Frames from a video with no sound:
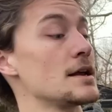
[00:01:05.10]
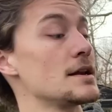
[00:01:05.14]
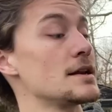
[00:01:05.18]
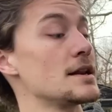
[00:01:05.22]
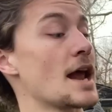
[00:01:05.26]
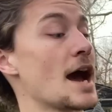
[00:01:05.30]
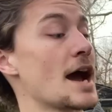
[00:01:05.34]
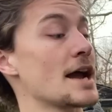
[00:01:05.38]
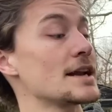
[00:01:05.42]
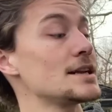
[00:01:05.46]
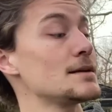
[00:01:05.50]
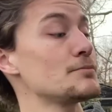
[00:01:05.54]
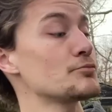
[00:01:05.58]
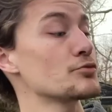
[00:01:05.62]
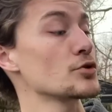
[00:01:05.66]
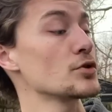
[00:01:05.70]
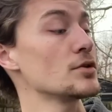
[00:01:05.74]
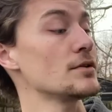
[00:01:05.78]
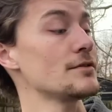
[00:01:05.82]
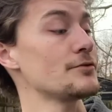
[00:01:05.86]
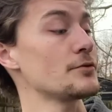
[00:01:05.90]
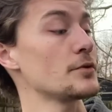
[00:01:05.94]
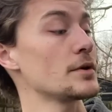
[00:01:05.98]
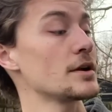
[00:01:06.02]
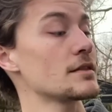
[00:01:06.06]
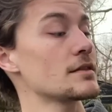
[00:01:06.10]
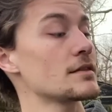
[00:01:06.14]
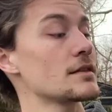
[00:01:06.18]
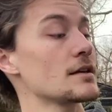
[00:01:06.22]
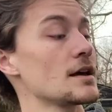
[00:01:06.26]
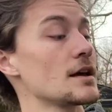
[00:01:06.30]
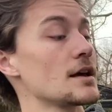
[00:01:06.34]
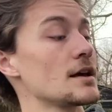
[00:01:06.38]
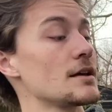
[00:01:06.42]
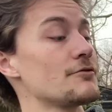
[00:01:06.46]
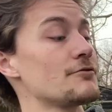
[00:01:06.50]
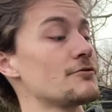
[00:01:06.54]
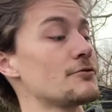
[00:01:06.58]
90 proof with
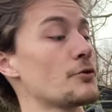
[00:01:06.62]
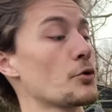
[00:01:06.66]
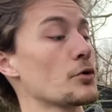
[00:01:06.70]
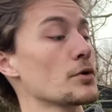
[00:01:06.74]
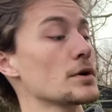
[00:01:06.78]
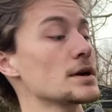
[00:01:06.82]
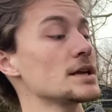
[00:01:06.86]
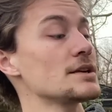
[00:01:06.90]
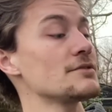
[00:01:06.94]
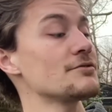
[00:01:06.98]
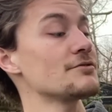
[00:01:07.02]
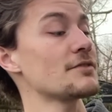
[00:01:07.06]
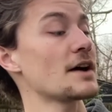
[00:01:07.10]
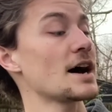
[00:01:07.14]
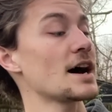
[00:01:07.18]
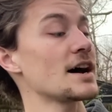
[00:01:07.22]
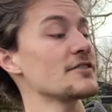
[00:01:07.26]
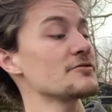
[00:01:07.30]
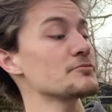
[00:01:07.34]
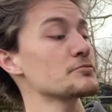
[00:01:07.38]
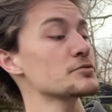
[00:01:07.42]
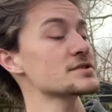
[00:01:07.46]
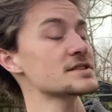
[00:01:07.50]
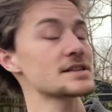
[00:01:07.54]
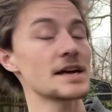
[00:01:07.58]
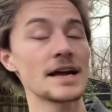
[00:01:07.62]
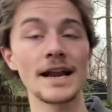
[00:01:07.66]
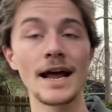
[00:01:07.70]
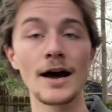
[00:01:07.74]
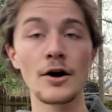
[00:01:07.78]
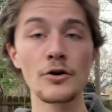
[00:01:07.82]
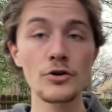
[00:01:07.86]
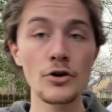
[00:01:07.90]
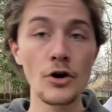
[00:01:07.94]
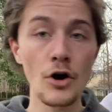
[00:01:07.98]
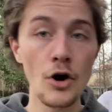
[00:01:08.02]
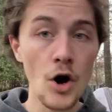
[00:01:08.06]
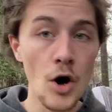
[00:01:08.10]
a 45%
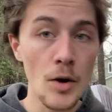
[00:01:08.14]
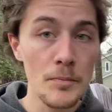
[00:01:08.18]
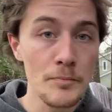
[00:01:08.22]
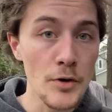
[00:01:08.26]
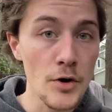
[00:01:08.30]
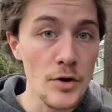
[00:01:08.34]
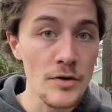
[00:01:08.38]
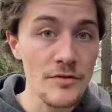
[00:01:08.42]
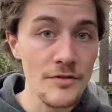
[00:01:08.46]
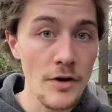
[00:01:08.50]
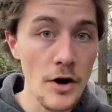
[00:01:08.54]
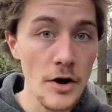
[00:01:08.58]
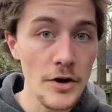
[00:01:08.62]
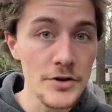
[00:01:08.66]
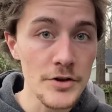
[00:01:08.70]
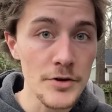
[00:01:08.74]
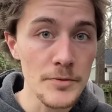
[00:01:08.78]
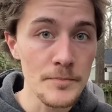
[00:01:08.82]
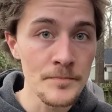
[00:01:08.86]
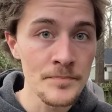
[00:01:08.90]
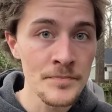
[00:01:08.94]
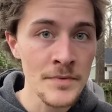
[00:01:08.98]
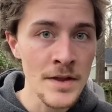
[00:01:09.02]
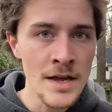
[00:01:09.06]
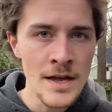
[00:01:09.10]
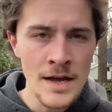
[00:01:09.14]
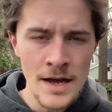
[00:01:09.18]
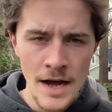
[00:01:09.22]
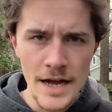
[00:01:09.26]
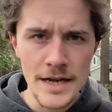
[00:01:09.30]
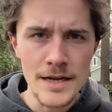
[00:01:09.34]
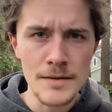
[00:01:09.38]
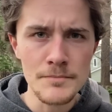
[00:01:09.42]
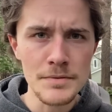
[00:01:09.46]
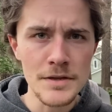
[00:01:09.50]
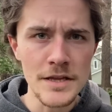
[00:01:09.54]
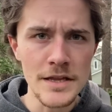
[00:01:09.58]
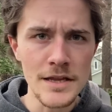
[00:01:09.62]
alcohol per volume. I
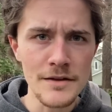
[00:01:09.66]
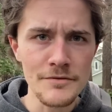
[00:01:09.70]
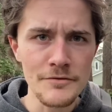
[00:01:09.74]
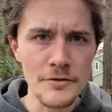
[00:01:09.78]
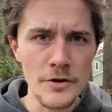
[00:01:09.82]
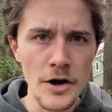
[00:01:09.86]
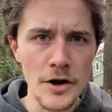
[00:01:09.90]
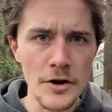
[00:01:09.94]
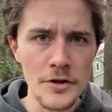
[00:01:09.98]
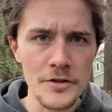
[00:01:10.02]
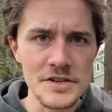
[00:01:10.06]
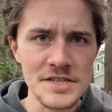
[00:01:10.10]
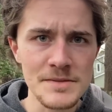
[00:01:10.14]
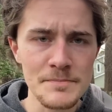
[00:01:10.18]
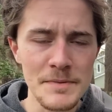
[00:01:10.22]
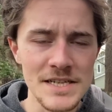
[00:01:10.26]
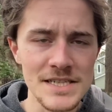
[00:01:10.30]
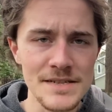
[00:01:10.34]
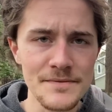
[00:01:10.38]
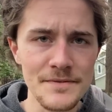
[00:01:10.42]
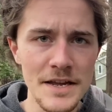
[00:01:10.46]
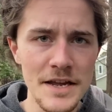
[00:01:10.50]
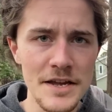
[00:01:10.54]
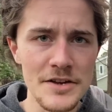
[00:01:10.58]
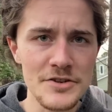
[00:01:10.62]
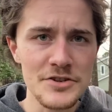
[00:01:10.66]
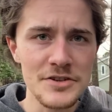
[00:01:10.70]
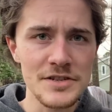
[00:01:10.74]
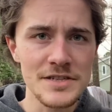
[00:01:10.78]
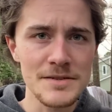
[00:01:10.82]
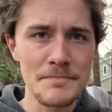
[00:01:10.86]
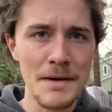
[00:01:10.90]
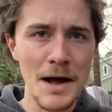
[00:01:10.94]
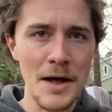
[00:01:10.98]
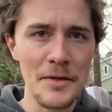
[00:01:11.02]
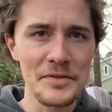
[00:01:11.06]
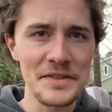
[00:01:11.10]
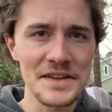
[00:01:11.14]
completely forgot all the specifications
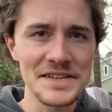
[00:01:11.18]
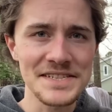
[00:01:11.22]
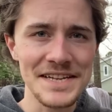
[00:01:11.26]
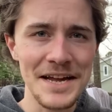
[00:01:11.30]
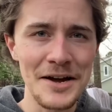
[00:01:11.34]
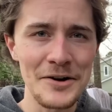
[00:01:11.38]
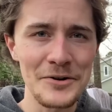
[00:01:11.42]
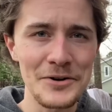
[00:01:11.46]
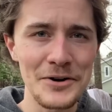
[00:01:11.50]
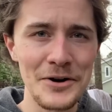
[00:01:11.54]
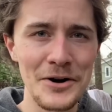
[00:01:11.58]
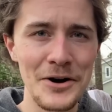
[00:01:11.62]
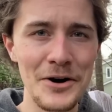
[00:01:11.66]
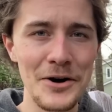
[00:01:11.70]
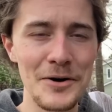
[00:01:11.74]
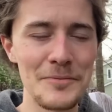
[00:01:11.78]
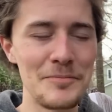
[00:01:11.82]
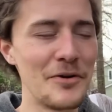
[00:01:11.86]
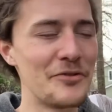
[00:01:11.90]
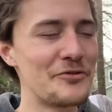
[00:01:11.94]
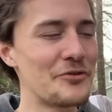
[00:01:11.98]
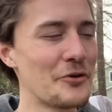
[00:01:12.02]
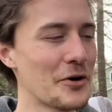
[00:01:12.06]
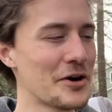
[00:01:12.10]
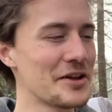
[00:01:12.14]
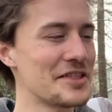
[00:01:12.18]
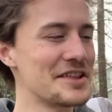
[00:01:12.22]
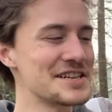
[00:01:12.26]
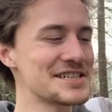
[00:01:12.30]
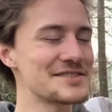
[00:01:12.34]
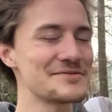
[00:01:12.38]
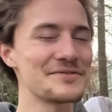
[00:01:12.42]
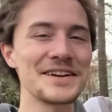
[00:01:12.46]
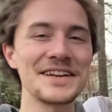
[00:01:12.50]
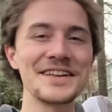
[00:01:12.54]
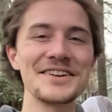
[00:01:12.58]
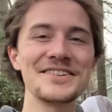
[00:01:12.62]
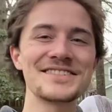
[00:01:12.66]
about this alcohol before this
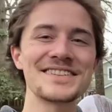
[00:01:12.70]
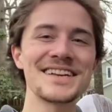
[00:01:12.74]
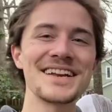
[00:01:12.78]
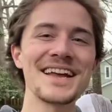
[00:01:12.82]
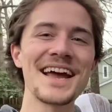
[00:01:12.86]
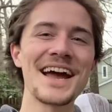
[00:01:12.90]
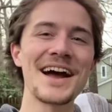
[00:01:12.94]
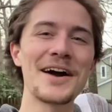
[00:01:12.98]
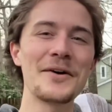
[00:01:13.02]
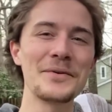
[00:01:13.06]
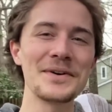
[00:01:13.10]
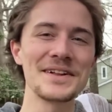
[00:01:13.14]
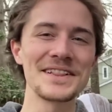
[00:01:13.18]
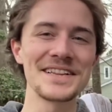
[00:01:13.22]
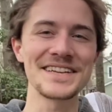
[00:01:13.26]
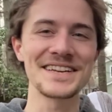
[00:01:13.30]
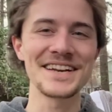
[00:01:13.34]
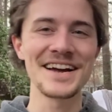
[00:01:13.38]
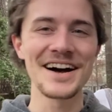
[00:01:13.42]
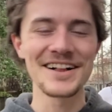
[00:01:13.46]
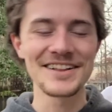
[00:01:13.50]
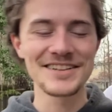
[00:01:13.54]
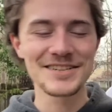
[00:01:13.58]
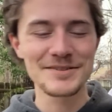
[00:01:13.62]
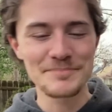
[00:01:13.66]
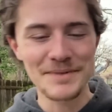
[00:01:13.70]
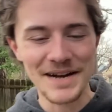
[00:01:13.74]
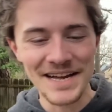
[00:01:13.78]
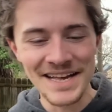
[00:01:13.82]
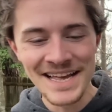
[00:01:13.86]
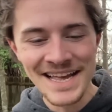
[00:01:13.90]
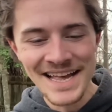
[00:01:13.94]
video today, I will acknowledge, but